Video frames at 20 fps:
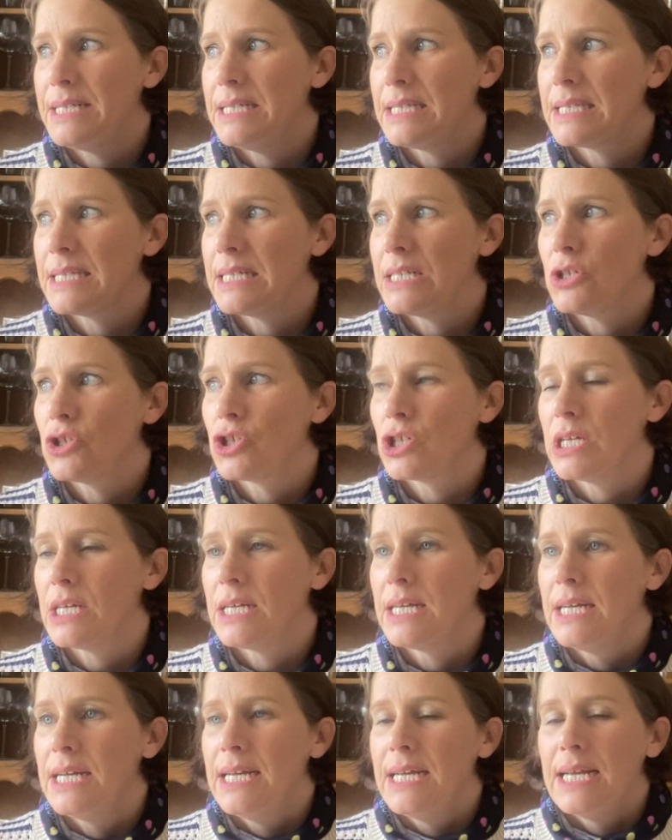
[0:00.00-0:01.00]

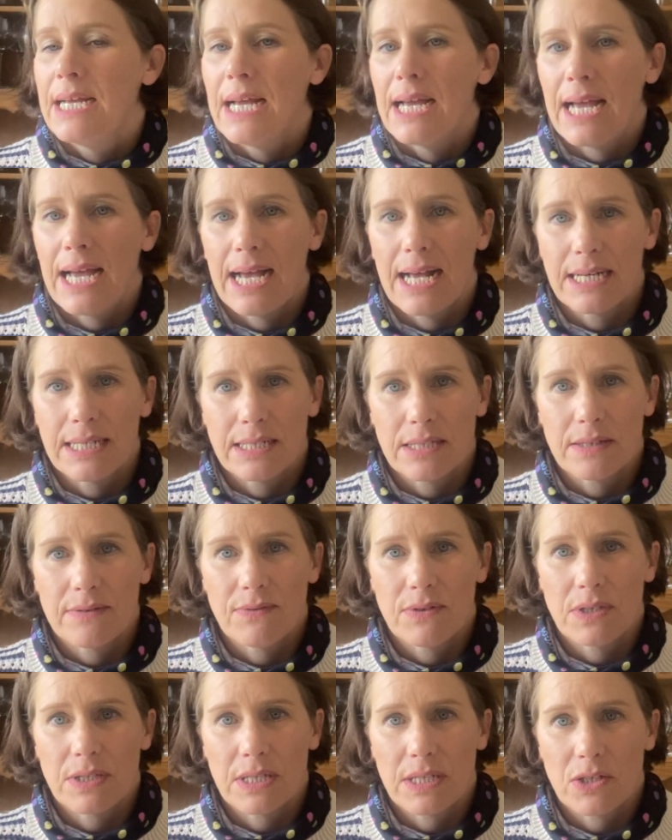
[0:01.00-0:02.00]
Stitcher, Alison the
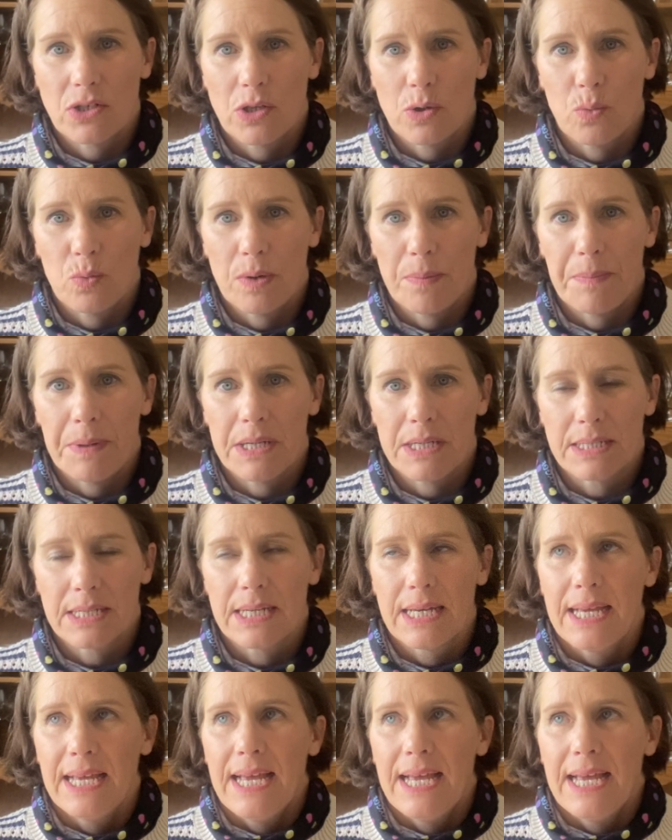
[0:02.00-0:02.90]
Stitching Whippet,